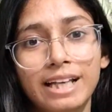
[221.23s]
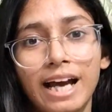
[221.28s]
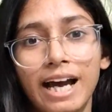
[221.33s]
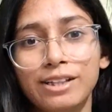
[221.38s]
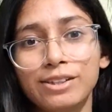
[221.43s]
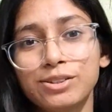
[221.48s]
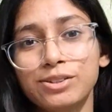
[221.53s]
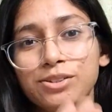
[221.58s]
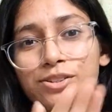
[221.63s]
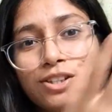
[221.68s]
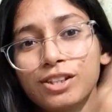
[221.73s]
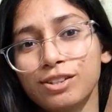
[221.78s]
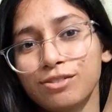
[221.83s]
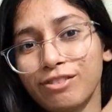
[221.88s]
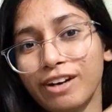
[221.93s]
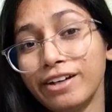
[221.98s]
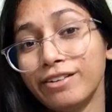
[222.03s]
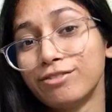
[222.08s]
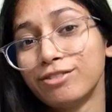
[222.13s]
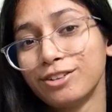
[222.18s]
I used to just
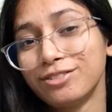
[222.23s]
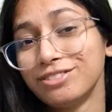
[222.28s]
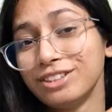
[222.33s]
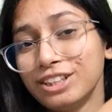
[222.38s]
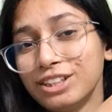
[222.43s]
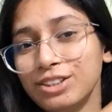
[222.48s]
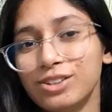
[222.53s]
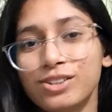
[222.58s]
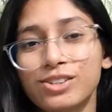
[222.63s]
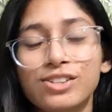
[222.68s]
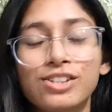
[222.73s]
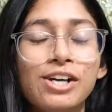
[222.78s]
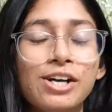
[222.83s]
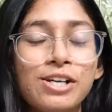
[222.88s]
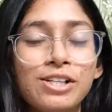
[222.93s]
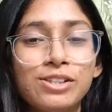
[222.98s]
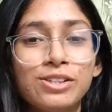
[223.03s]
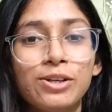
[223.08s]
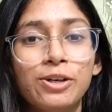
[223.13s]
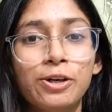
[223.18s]
find for videos.
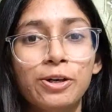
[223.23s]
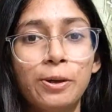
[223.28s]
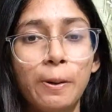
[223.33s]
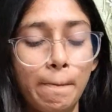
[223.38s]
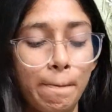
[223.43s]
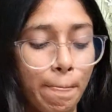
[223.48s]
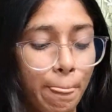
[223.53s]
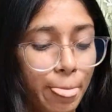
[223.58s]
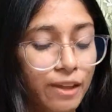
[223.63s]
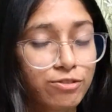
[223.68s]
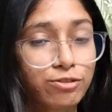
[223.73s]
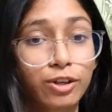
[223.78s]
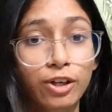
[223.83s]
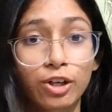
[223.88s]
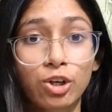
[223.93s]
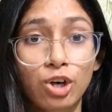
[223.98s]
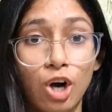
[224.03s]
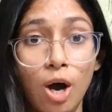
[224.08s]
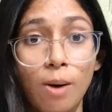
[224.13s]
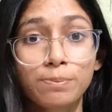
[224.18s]
So
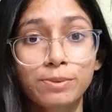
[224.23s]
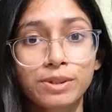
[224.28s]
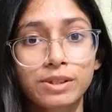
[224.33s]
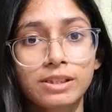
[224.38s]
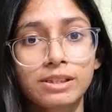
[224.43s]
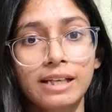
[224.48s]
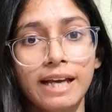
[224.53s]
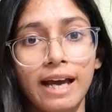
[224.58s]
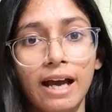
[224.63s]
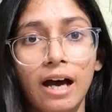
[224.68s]
for crops,